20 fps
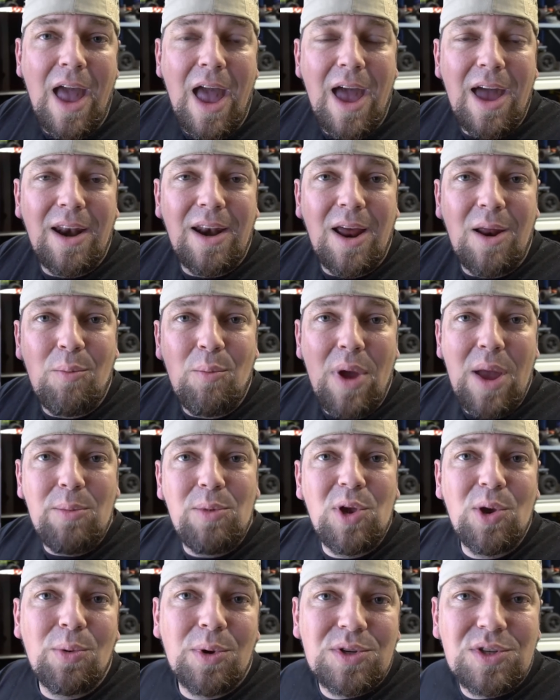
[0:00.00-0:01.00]
and then
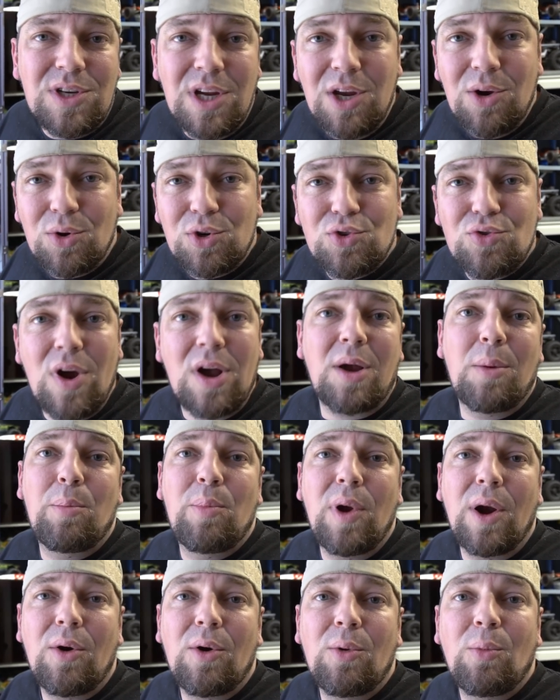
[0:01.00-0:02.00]
maybe you will see your truck
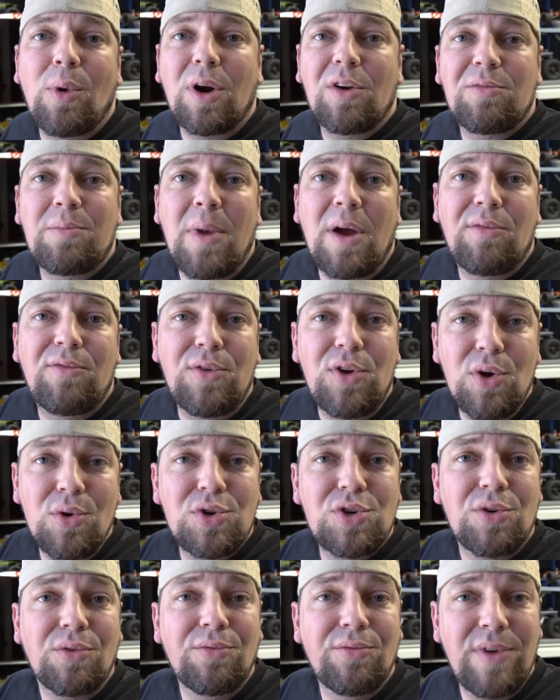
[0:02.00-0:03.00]
appear in one of my
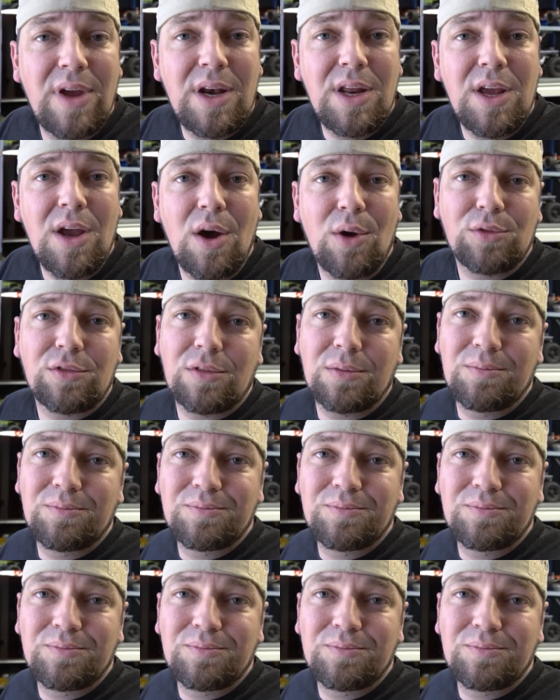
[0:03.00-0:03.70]
future videos.